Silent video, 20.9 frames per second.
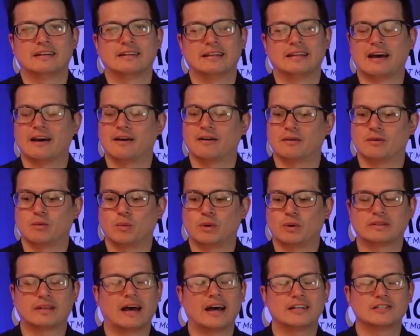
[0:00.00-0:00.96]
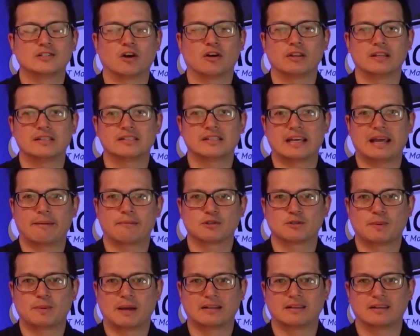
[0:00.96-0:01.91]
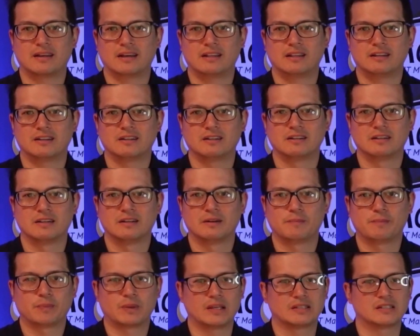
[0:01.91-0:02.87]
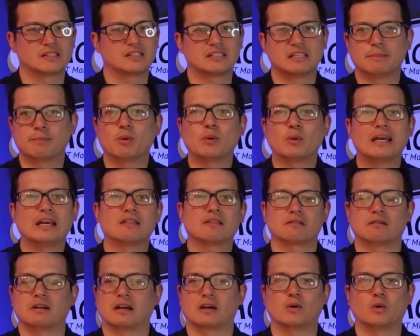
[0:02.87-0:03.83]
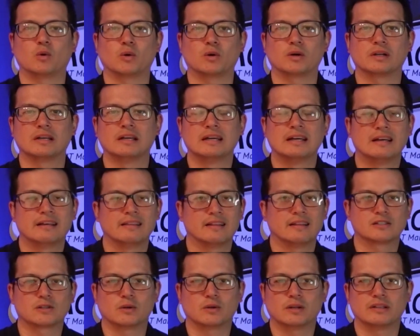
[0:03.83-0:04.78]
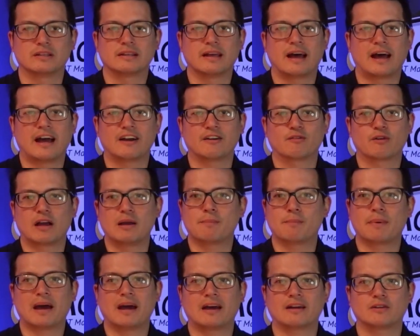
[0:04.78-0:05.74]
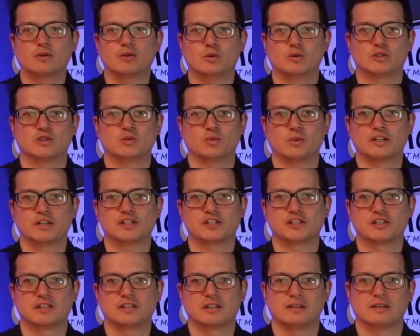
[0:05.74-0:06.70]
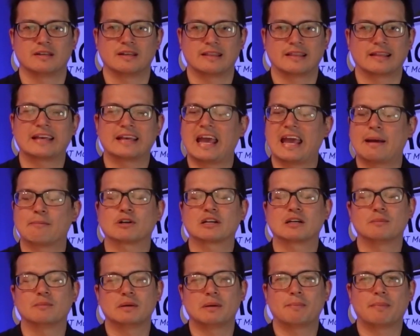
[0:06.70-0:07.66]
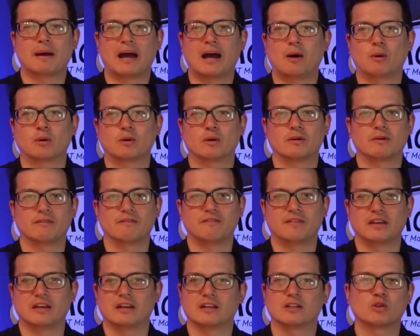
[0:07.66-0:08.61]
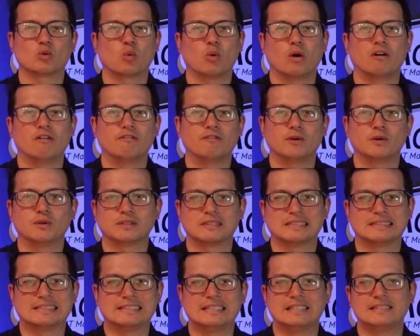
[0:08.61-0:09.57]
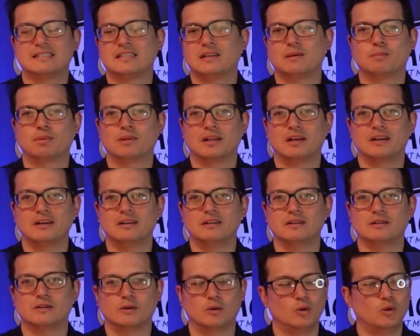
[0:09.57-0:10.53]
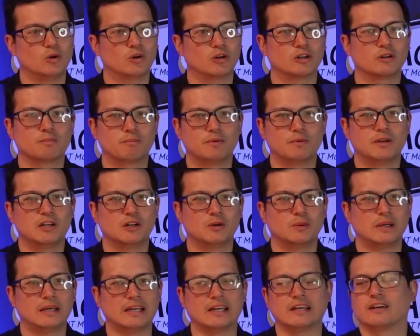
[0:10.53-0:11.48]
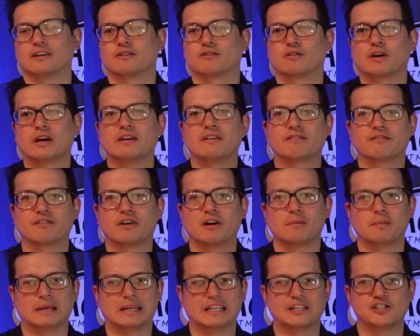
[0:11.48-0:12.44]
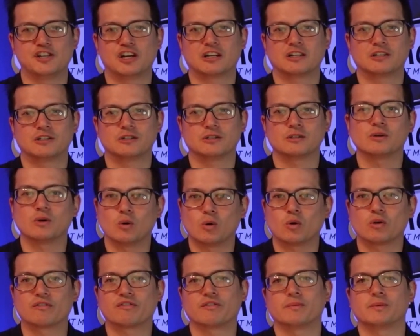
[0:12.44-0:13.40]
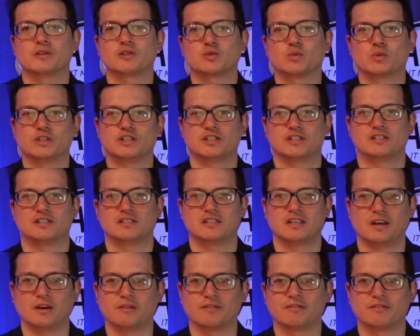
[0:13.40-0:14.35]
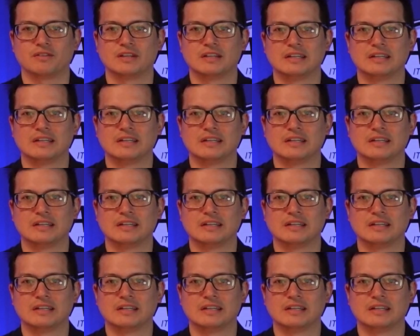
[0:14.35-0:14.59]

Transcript: Now, what ties all these cameras back together? It's a simple Ethernet cord. It's going to tie right back to a switch. The camera can be powered via 12-volt DC plug or PoE right from an injector or from the switch itself.